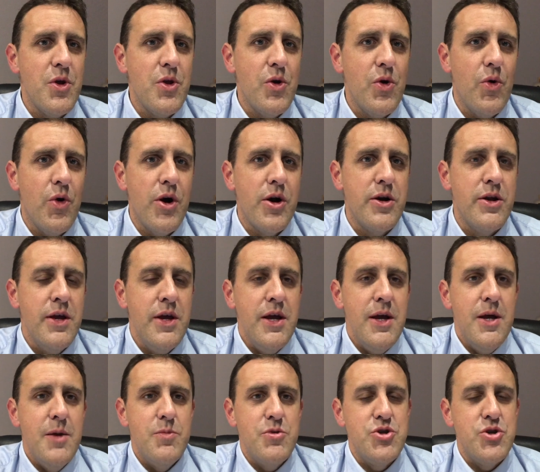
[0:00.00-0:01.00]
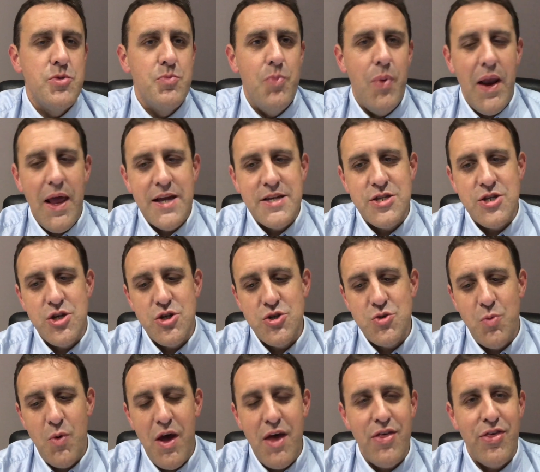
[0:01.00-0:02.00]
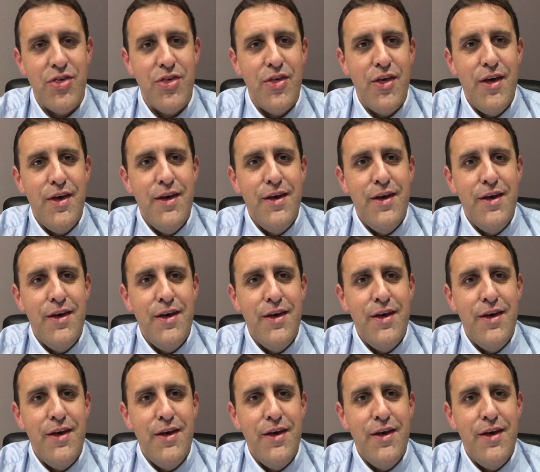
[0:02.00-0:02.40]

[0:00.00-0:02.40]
the Lord should bless us with,